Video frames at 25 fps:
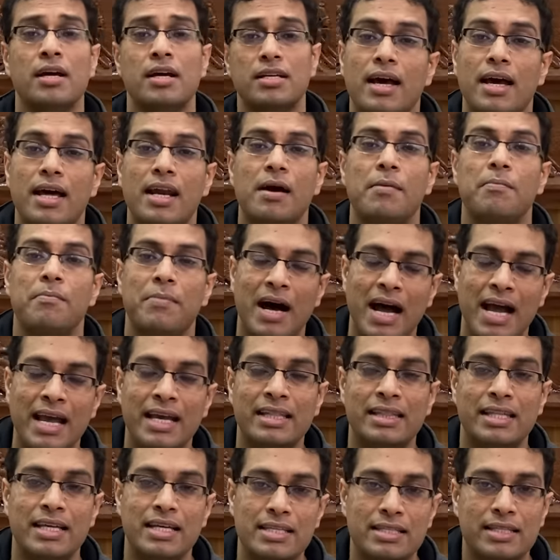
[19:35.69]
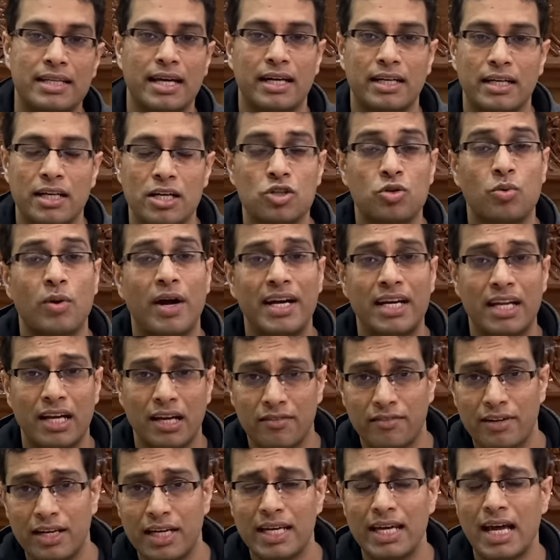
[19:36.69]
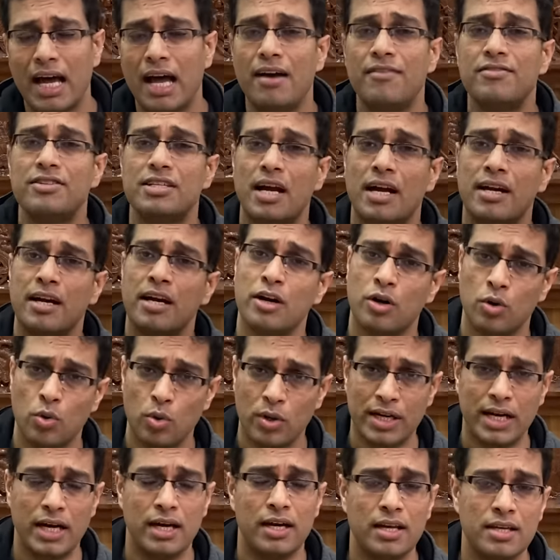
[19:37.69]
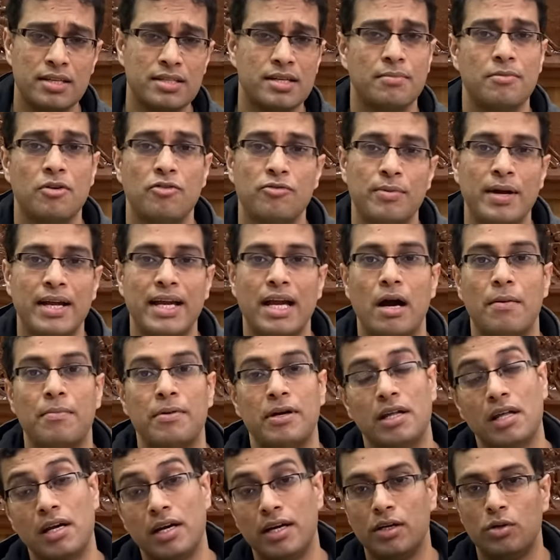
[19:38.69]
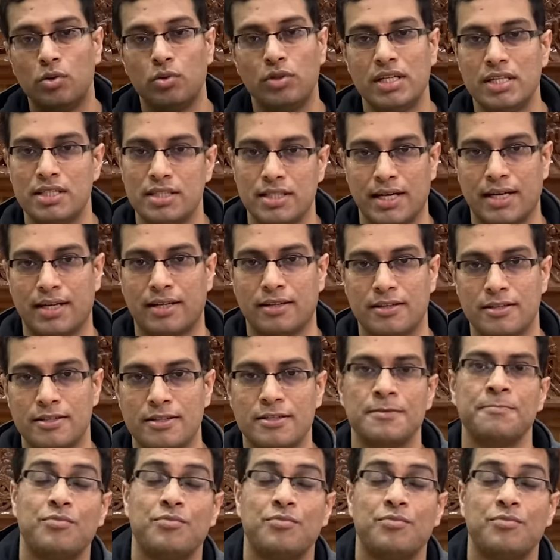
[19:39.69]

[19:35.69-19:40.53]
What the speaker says: and I'm buying these sectors quite heavily. I have started rotating some of my capital into these sectors.